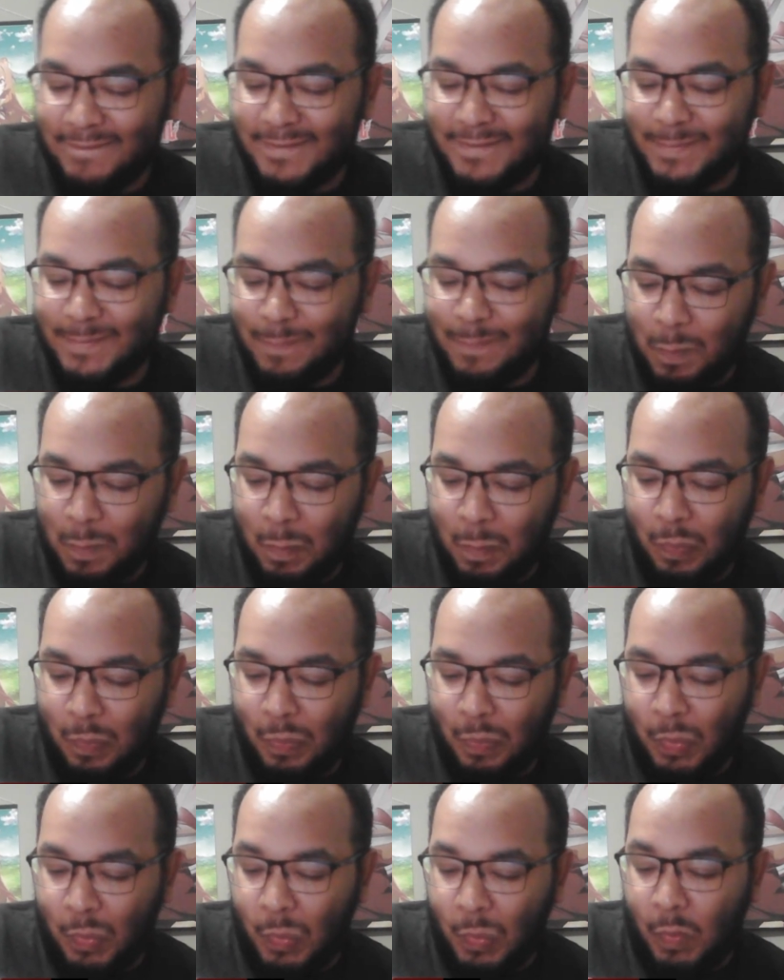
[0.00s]

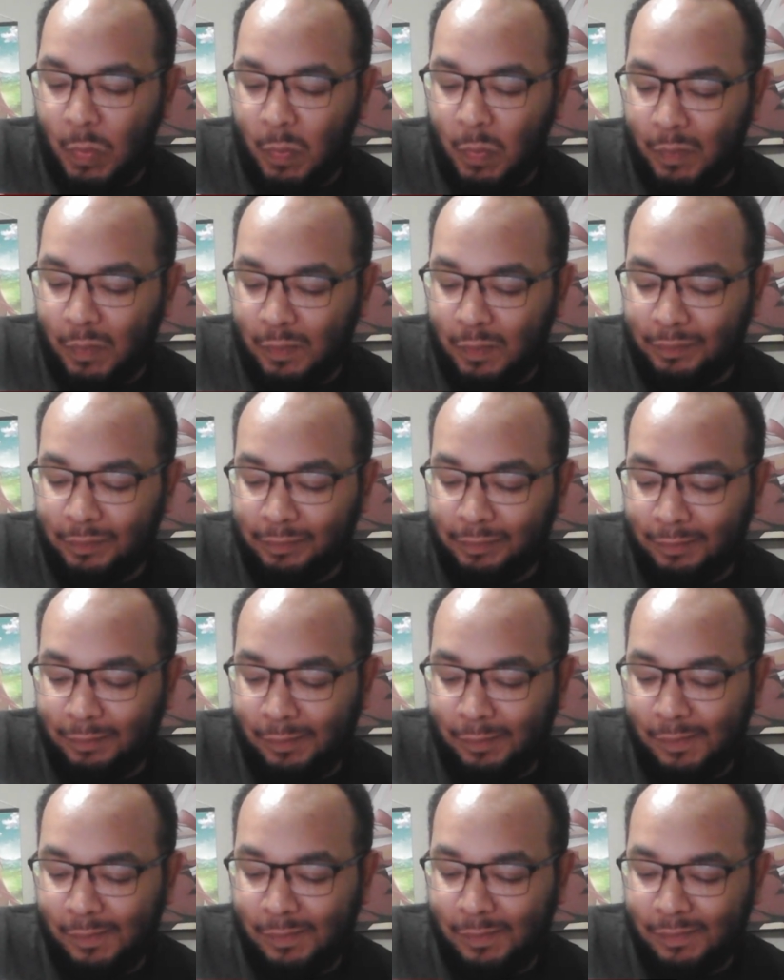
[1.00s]

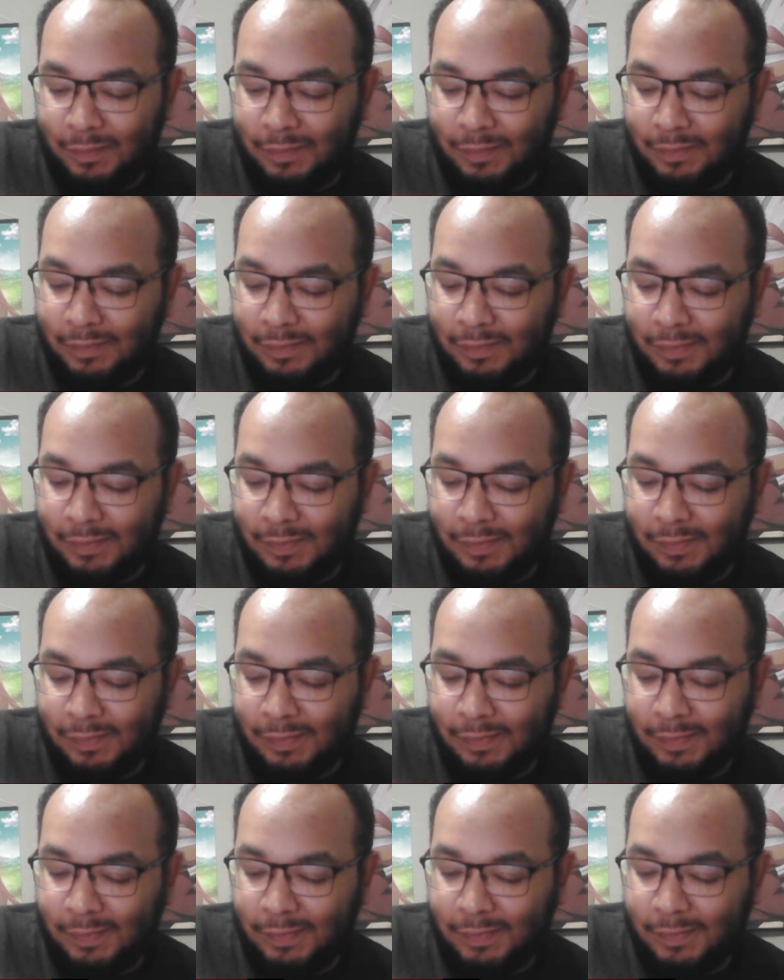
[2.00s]

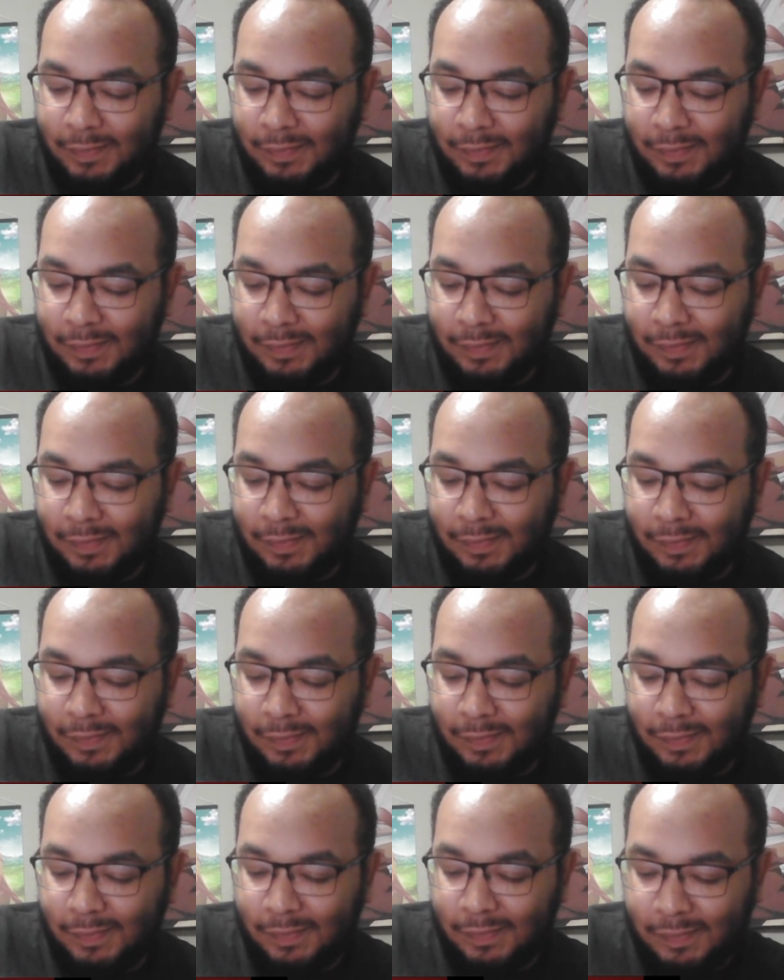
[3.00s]

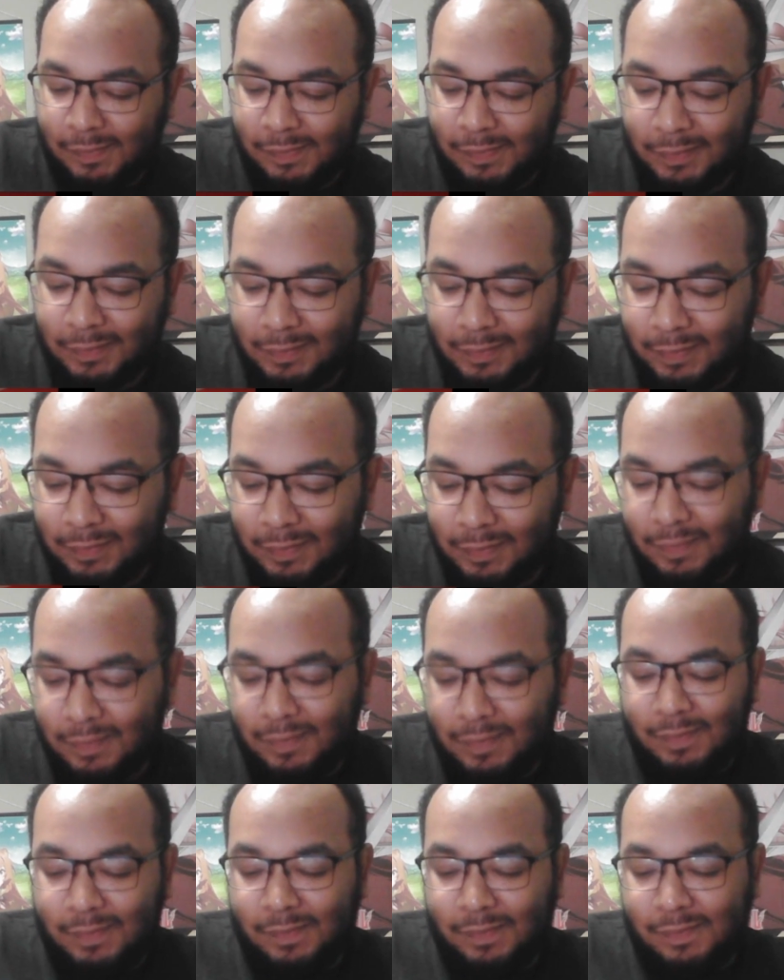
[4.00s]

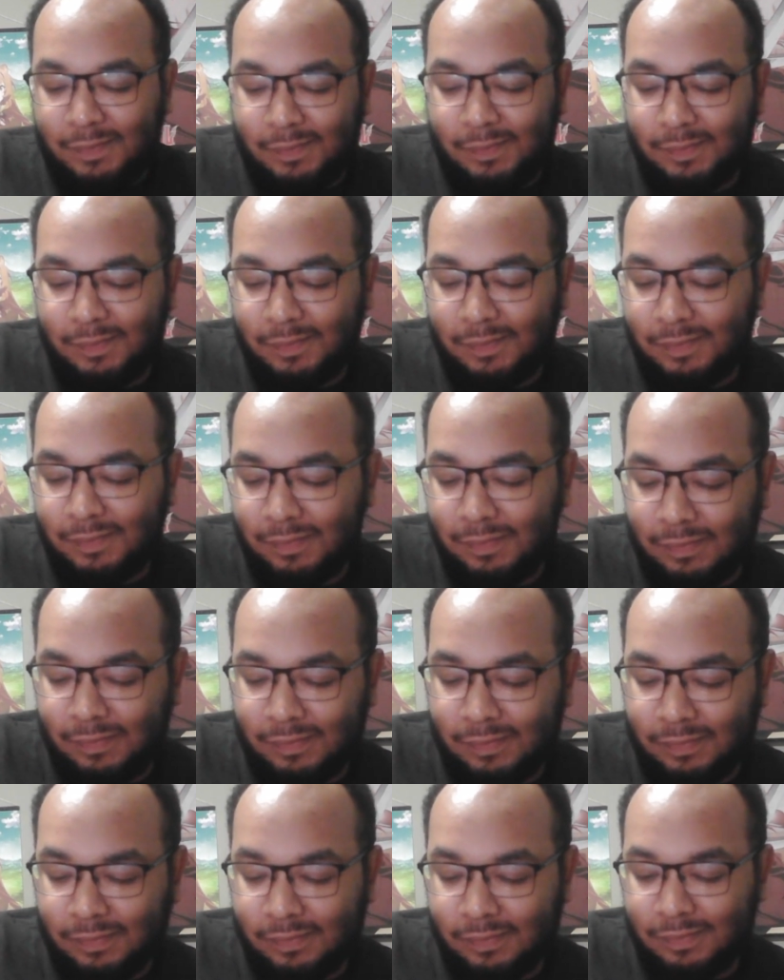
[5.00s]

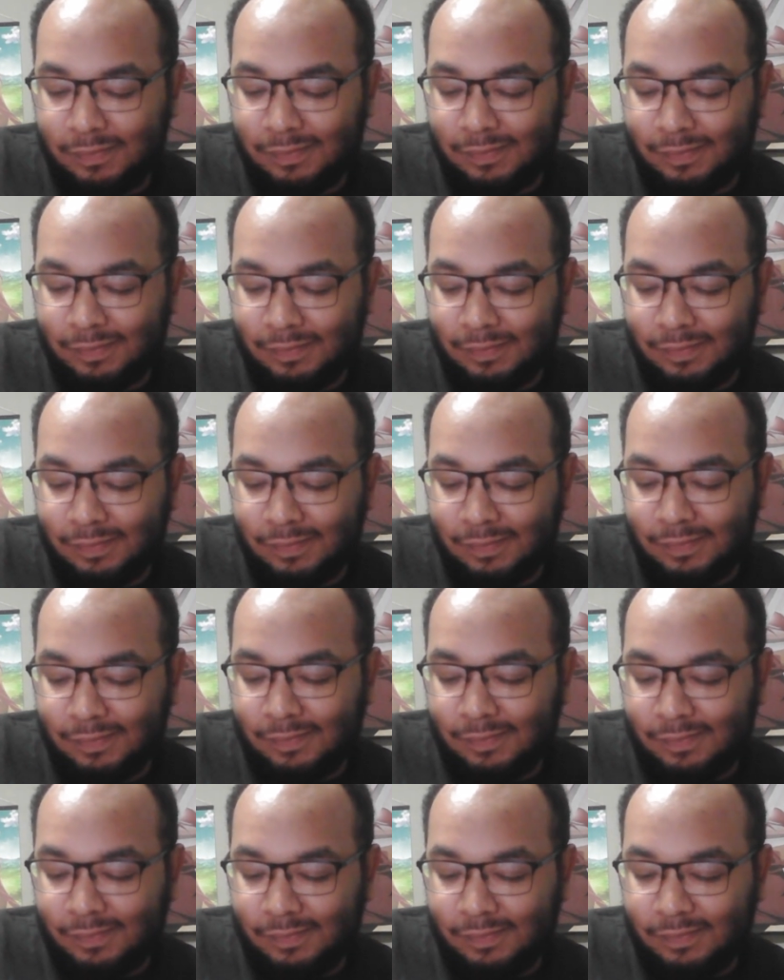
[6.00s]

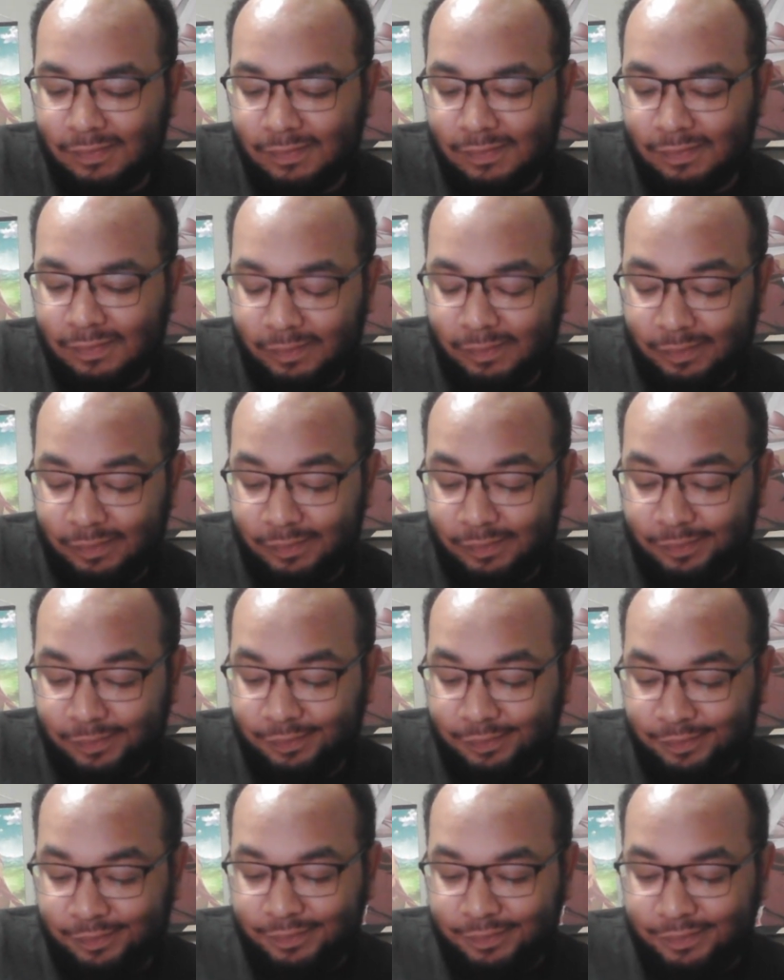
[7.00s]
(silent)